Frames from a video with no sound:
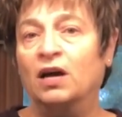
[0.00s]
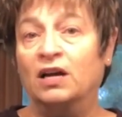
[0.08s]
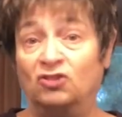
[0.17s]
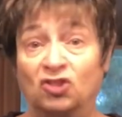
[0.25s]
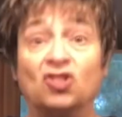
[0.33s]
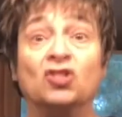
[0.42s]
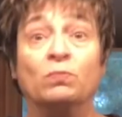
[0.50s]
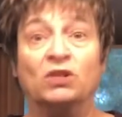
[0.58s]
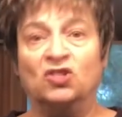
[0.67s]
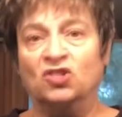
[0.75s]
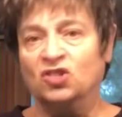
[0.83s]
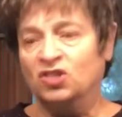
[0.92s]
just as much
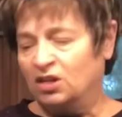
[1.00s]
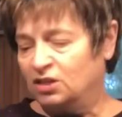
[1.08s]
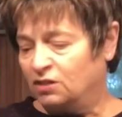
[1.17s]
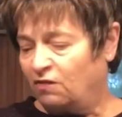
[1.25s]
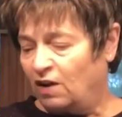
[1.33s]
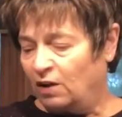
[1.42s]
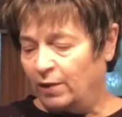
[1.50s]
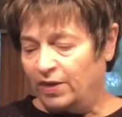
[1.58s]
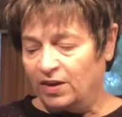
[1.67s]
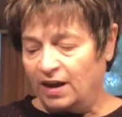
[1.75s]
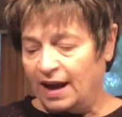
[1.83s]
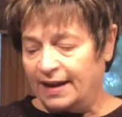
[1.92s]
success following the
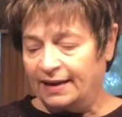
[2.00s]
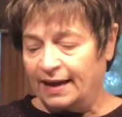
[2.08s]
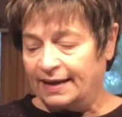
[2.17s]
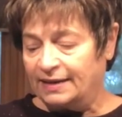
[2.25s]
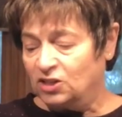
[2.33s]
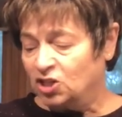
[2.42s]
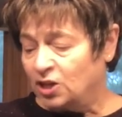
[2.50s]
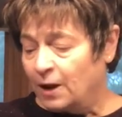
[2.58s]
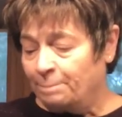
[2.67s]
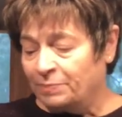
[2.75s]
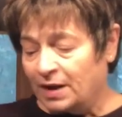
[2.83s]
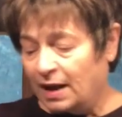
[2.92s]
guidelines.
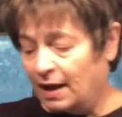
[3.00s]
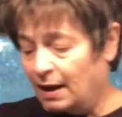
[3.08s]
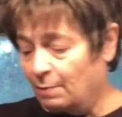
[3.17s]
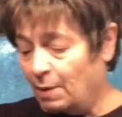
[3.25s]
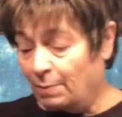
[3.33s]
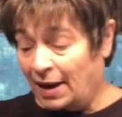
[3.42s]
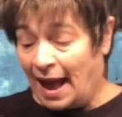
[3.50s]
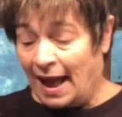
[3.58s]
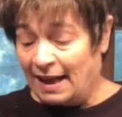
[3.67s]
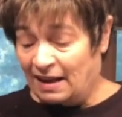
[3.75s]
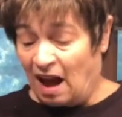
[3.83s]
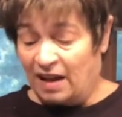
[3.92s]
But
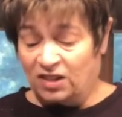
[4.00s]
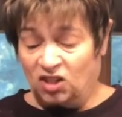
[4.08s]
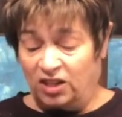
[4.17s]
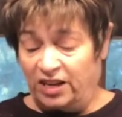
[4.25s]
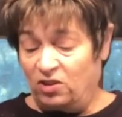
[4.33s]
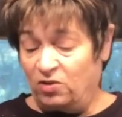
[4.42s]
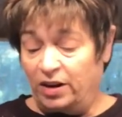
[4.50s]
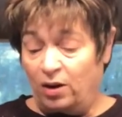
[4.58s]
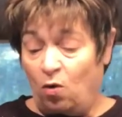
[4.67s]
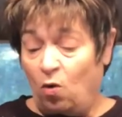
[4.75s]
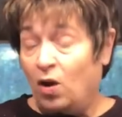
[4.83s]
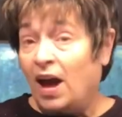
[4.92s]
I honestly could eat a
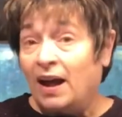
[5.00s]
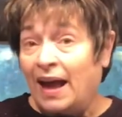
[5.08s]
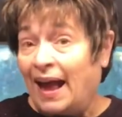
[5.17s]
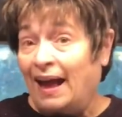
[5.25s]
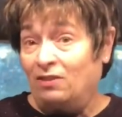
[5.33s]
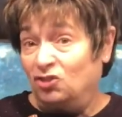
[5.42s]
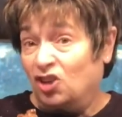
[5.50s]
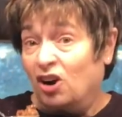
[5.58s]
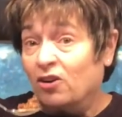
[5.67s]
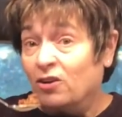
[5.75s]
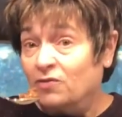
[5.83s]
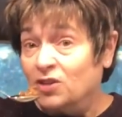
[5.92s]
whole
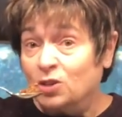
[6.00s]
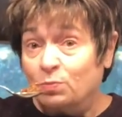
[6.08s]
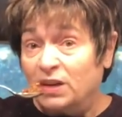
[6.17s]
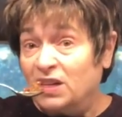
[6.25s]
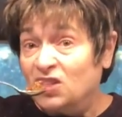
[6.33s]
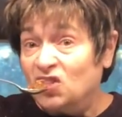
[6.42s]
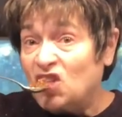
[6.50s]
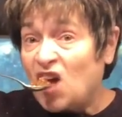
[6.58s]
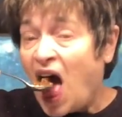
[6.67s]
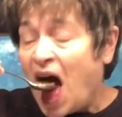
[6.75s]
jar of these beans.